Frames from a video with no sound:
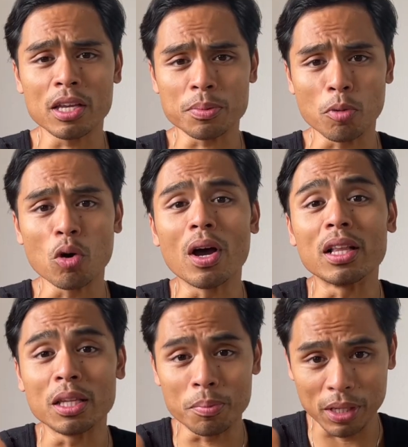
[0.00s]
is more
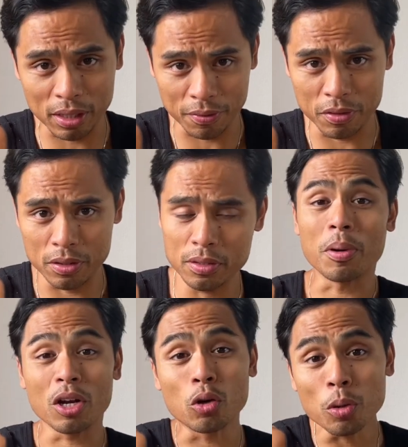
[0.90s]
Olympic lifters. But
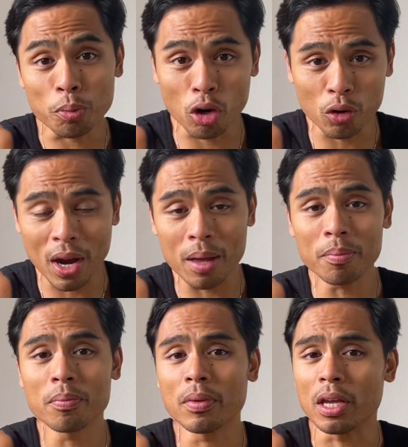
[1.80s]
a good program
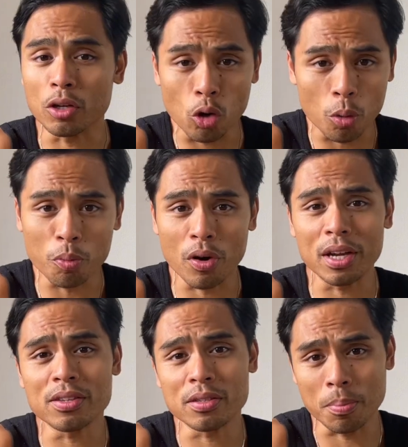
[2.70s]

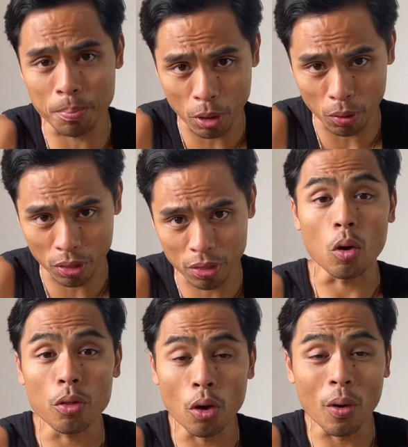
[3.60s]
incorporates both.
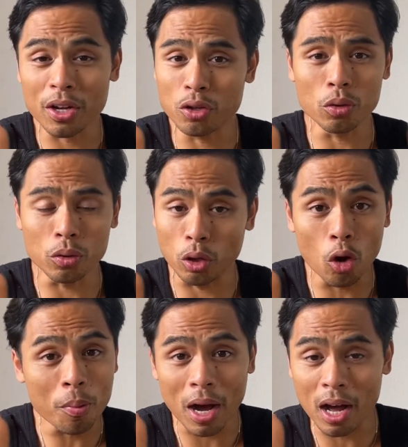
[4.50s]
Although I do low
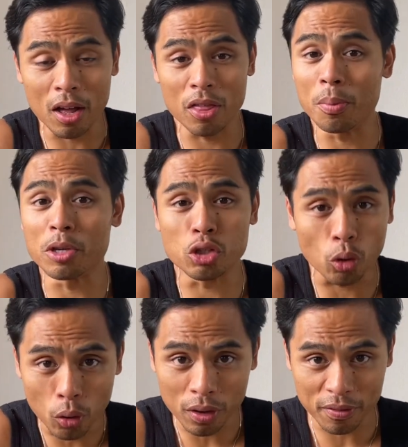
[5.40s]
bar the
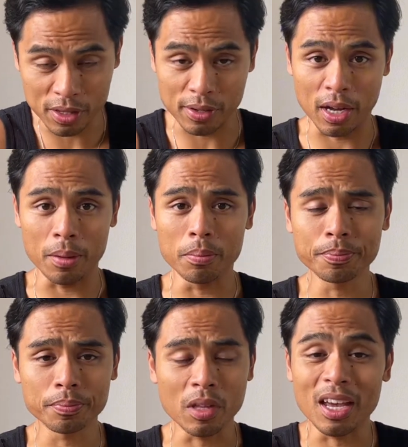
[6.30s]
majority of the time,
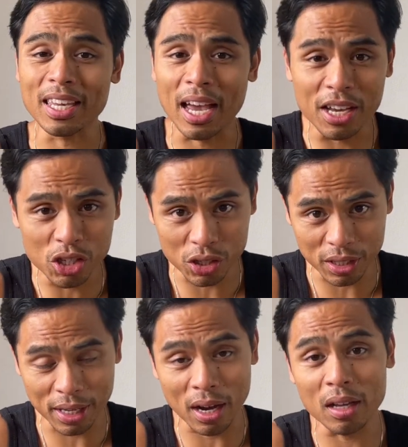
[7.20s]

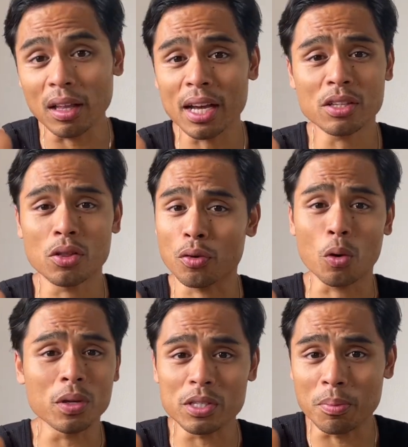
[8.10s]
occasionally I like to throw
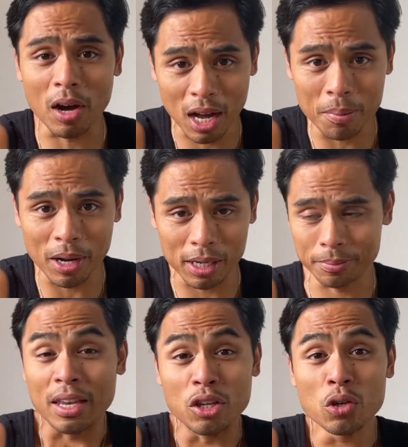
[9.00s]
in some high bar
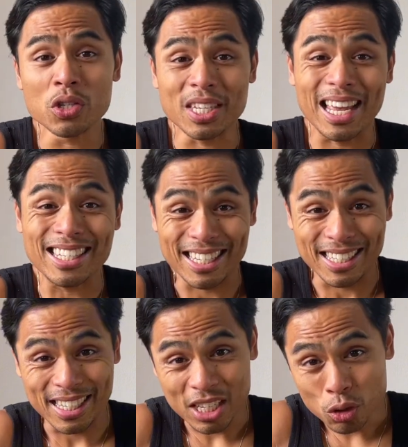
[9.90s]
and use it as
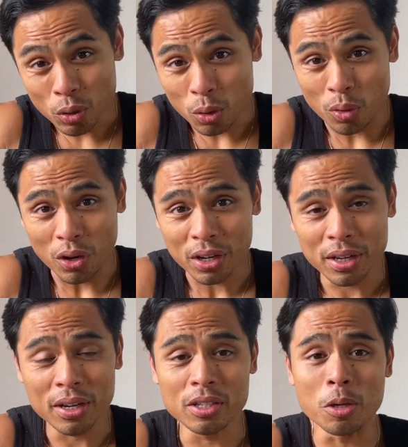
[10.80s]
accessory
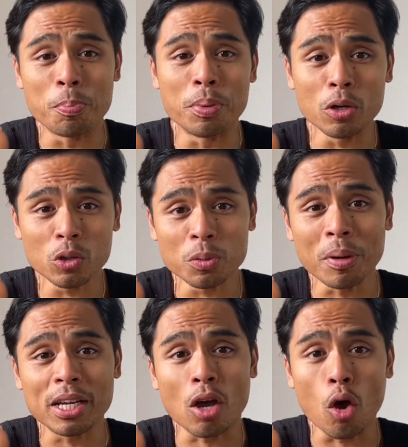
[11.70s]
work to build
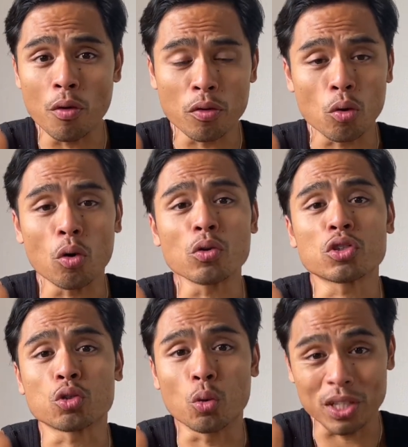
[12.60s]
my overall
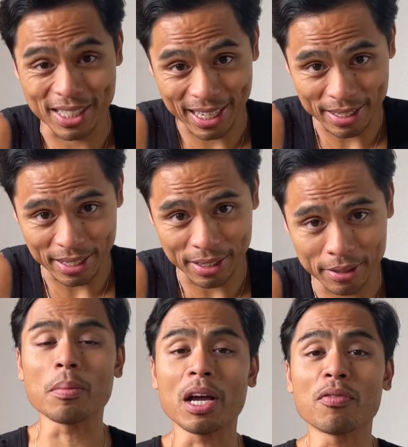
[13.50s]
squat technique.
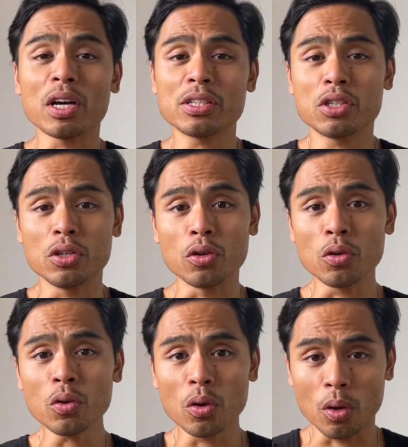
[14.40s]
My advice to
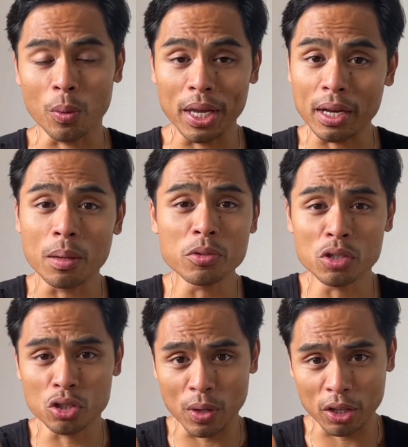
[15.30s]
you when it comes to
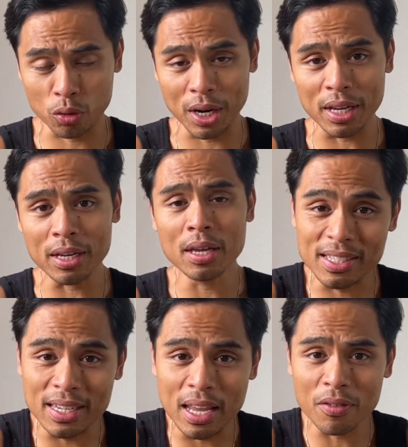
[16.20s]
strength training is to
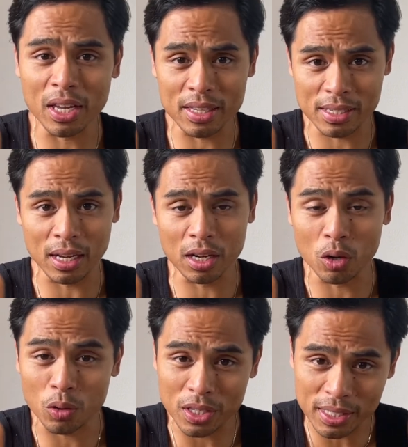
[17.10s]
never get stuck
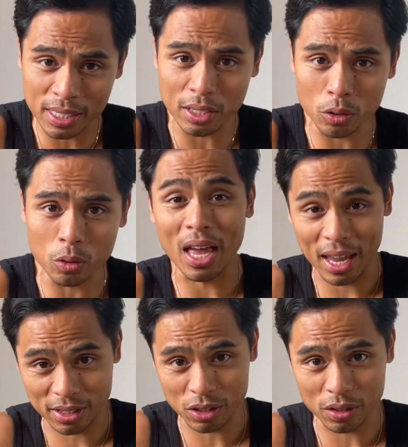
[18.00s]
on a single
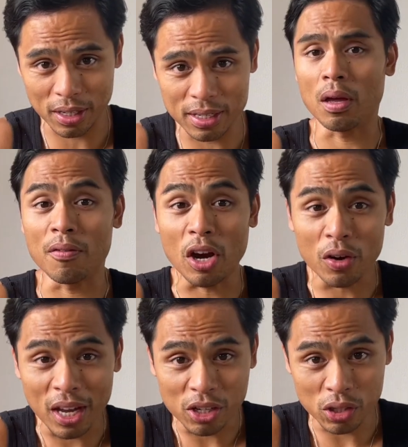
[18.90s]
exercise.
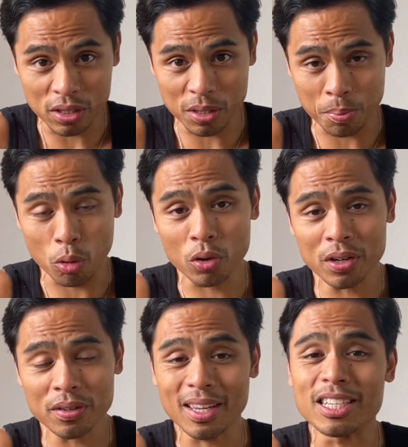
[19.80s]
Variation is
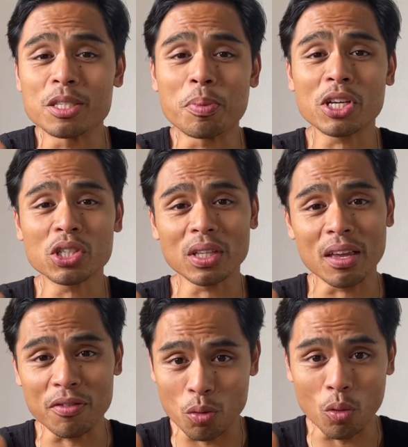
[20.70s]
important, especially
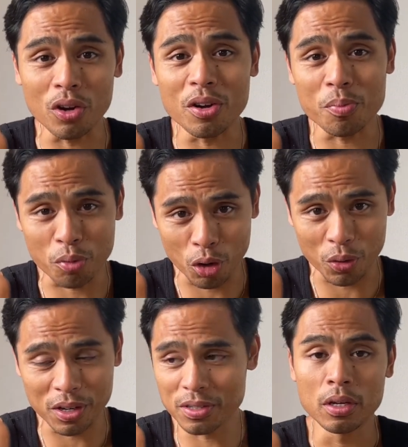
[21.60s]
if you want
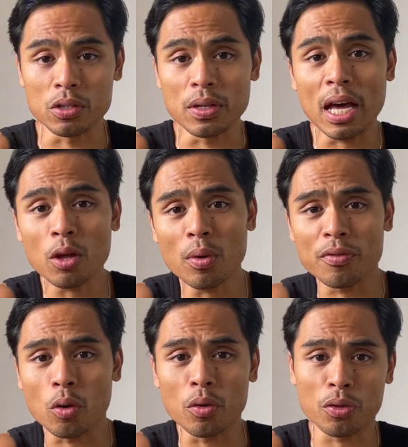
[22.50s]
progress. So now that we've
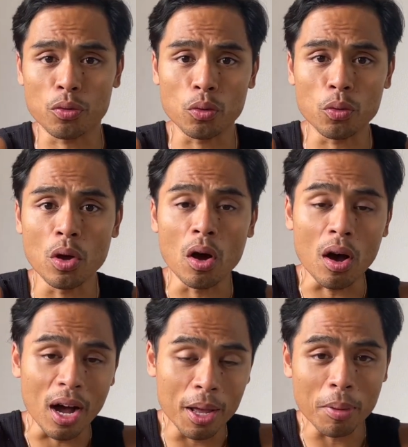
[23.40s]
gone through
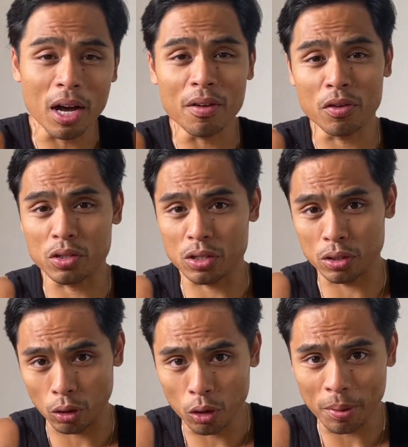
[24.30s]
high bar versus
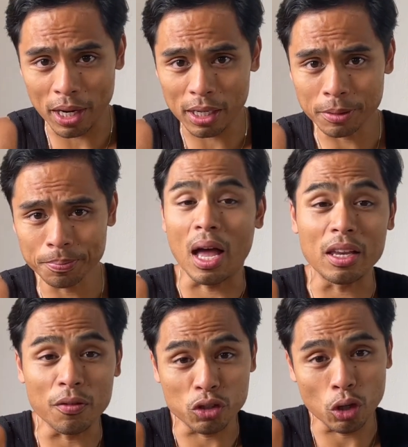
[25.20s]
low bar, and
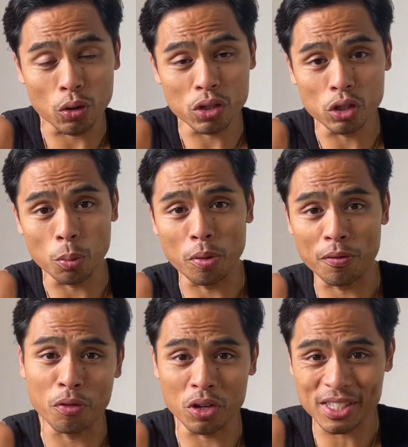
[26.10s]
you've chosen your preferred